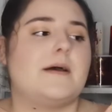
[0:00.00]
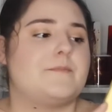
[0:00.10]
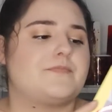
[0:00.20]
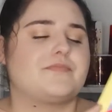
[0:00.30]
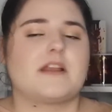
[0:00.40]

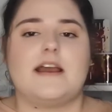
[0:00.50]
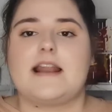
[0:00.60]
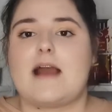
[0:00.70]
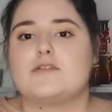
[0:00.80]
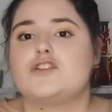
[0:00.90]
and
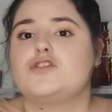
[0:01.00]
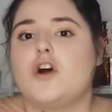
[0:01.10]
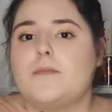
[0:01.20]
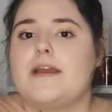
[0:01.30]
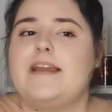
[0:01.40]
how to
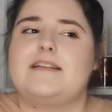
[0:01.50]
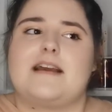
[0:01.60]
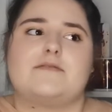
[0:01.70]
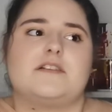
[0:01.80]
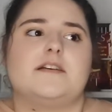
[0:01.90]
stop it
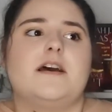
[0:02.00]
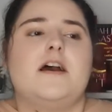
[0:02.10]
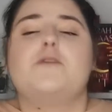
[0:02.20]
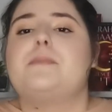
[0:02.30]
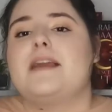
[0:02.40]
and how to
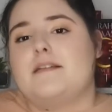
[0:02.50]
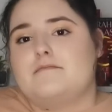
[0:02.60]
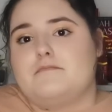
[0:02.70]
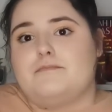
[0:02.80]
be